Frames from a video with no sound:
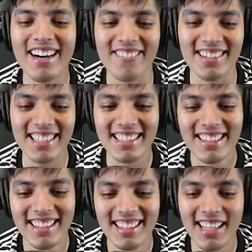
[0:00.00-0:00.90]
oh, wow,
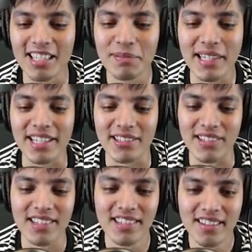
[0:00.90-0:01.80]
really? That's pretty
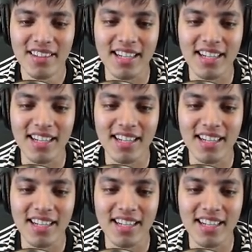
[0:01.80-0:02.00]
cool.